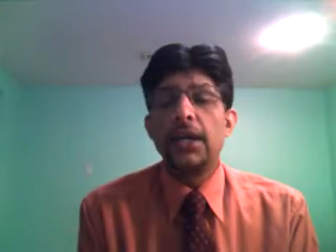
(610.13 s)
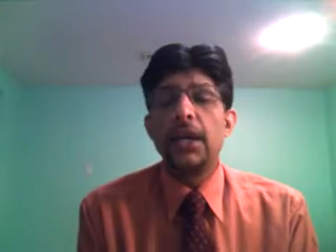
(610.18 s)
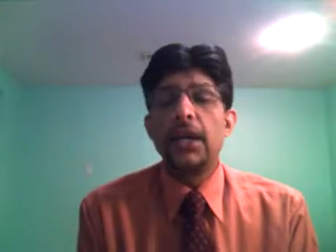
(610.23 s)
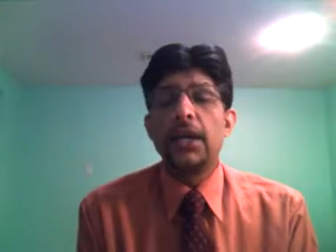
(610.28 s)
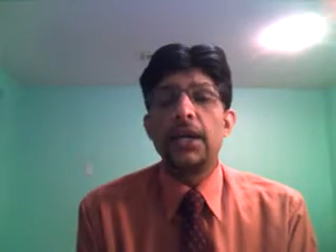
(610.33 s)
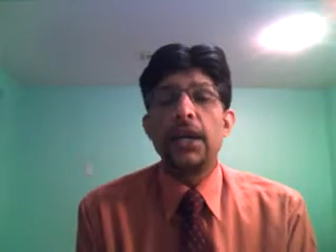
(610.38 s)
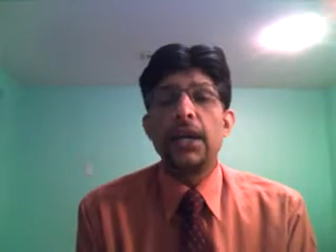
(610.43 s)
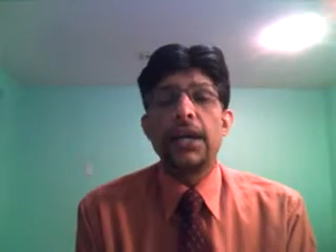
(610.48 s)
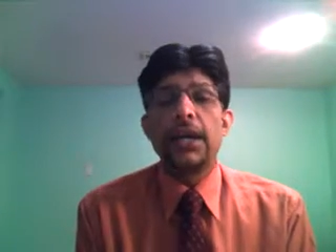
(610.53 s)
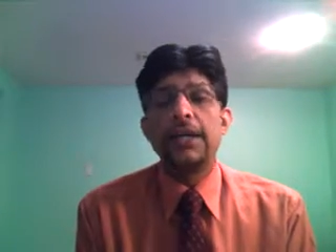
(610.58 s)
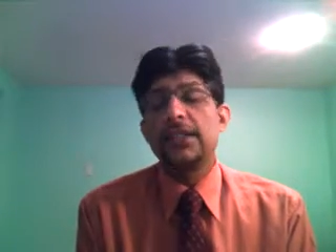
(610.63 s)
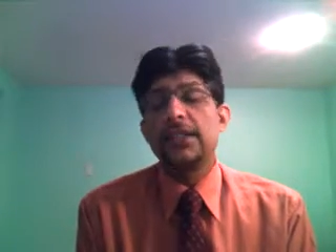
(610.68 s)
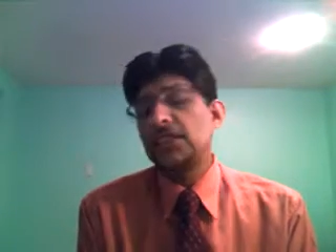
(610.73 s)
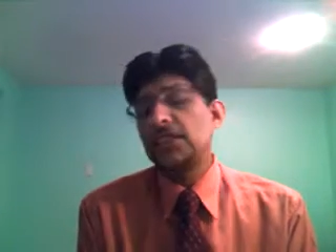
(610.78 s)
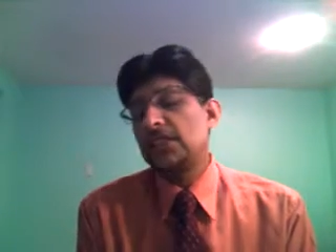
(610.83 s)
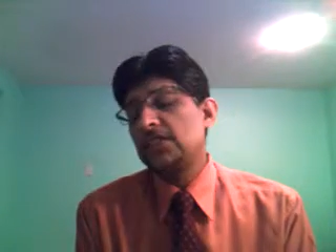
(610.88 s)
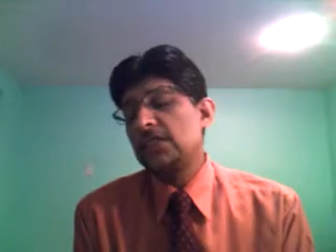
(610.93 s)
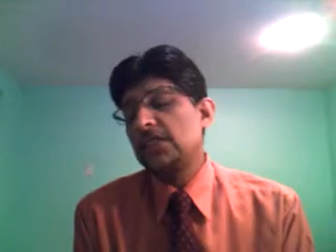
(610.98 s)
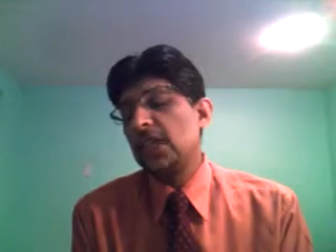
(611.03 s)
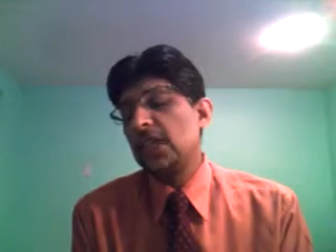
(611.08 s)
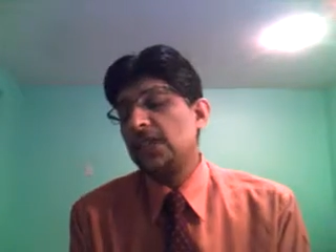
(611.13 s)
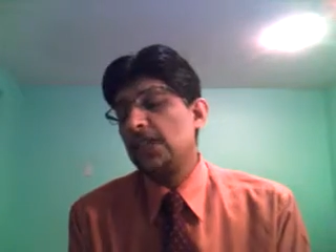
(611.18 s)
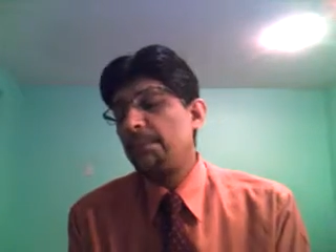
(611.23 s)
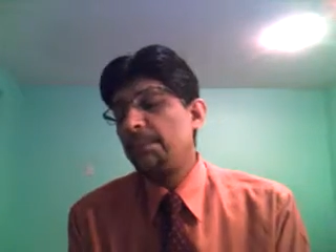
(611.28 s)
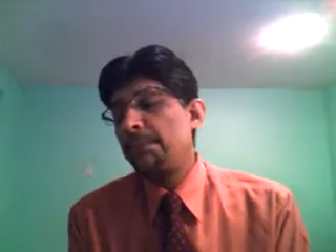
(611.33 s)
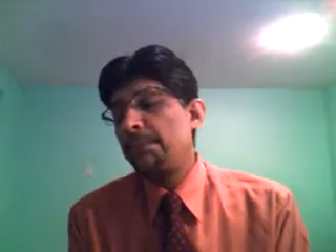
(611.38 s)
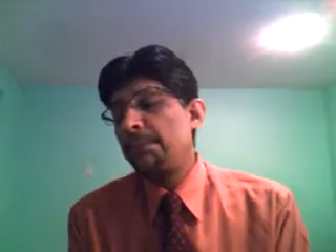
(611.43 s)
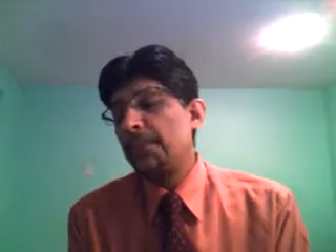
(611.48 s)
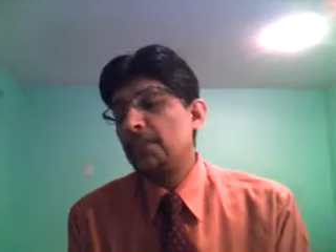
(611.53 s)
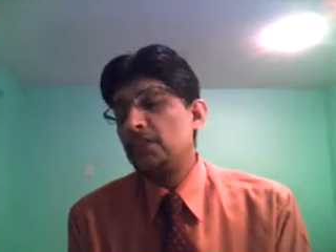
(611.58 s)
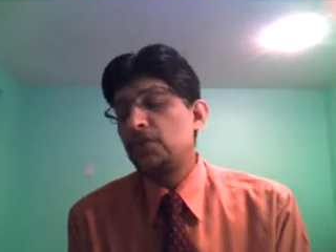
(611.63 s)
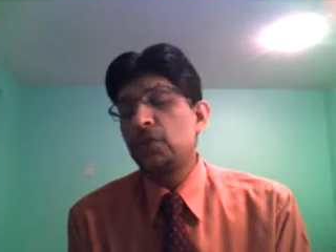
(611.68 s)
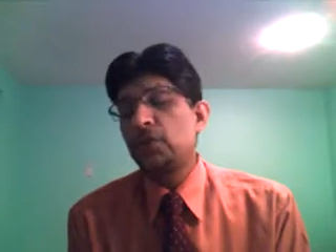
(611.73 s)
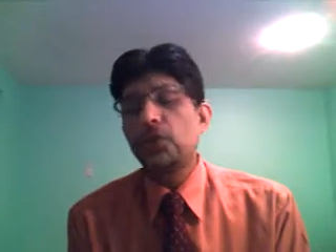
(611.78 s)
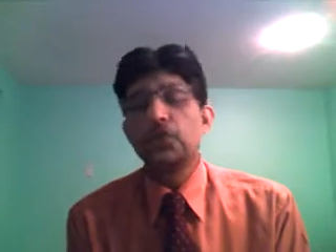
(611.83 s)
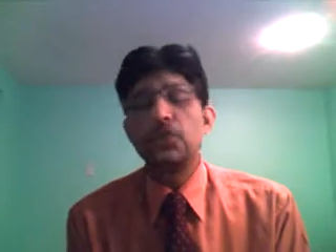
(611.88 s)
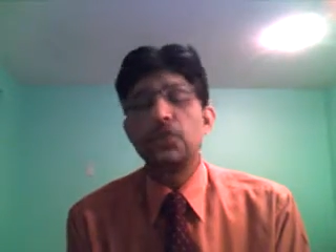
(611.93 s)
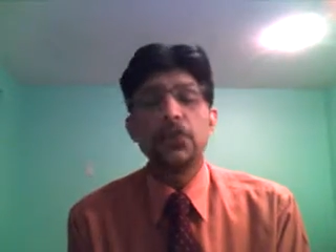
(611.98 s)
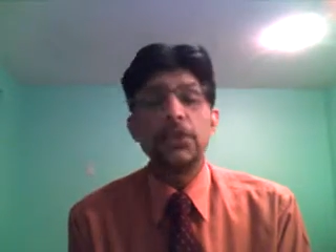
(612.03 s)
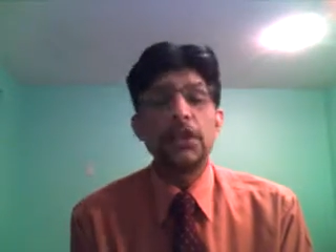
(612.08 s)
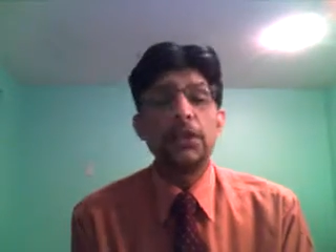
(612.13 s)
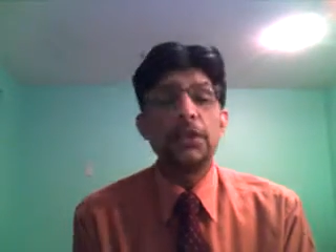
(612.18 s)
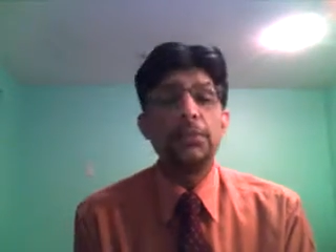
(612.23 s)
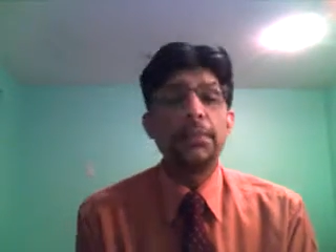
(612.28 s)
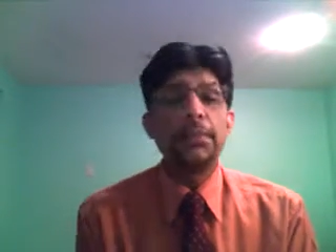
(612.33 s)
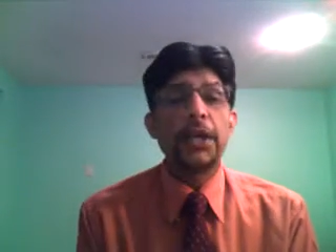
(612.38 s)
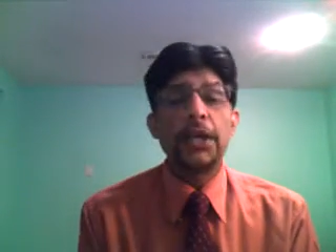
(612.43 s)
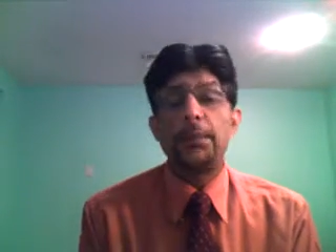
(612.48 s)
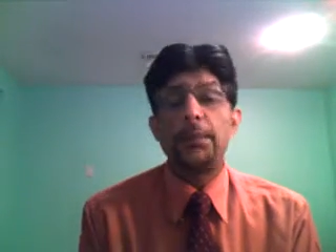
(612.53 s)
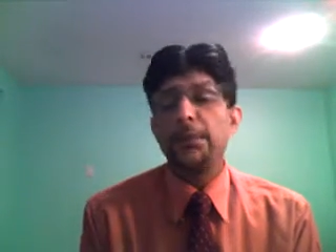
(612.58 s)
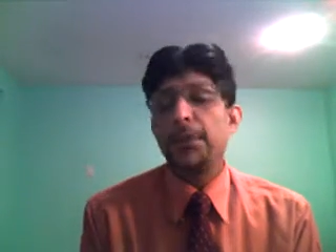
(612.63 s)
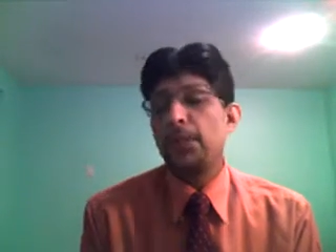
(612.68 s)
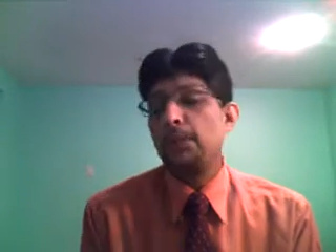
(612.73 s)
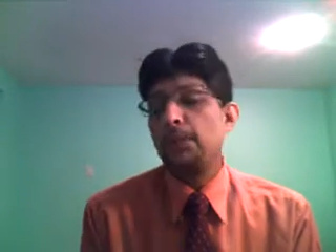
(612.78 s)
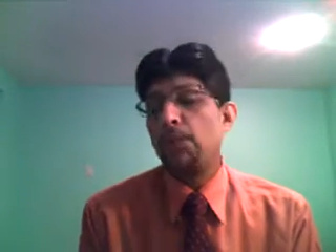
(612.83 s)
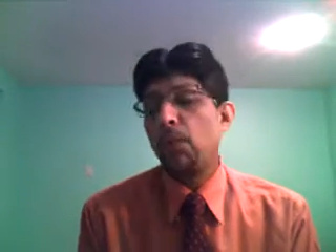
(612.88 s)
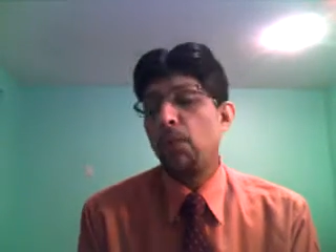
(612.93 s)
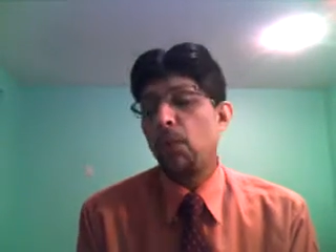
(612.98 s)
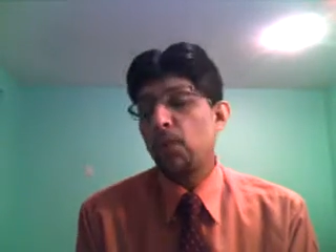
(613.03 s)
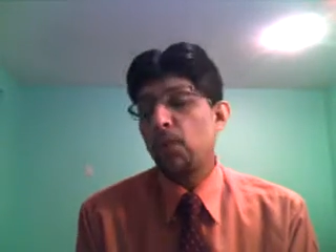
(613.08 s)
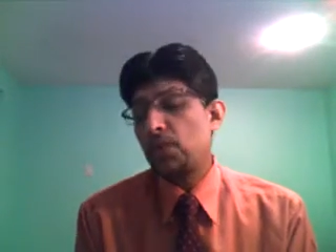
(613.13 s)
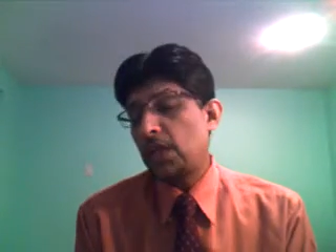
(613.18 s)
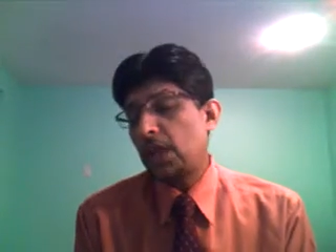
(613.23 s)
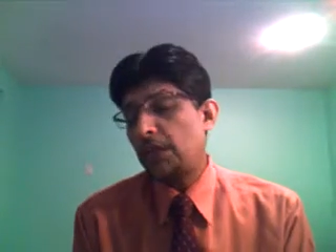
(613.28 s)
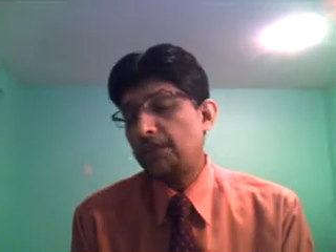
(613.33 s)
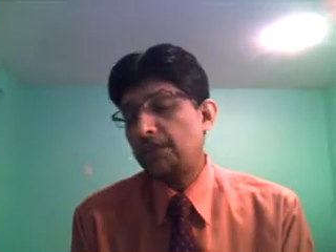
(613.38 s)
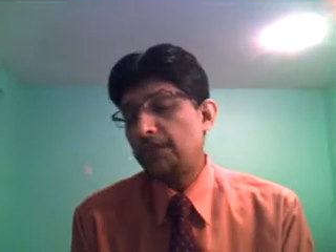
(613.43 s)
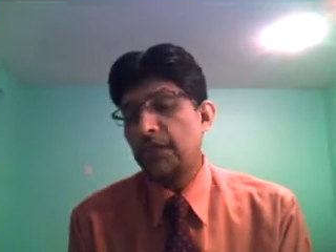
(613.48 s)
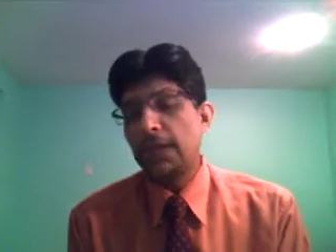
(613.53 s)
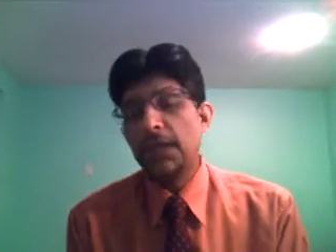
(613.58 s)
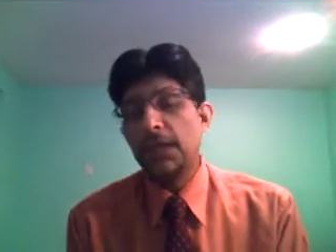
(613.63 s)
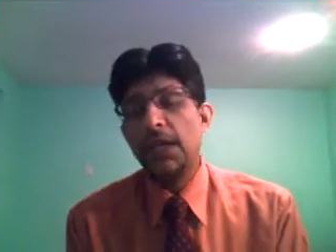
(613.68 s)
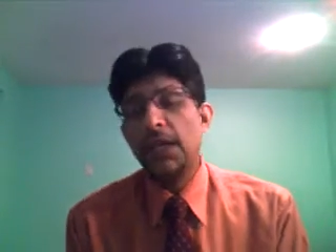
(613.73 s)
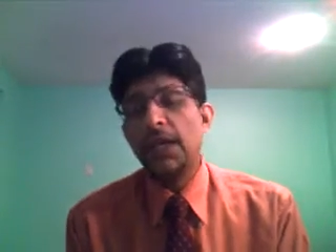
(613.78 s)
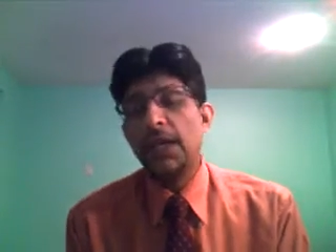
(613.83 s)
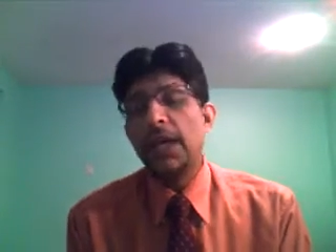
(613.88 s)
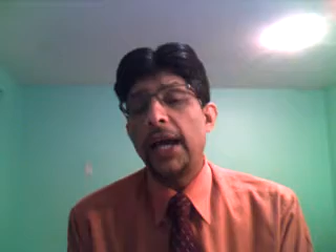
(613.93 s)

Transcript: And as I said, the pitch was really becoming more tougher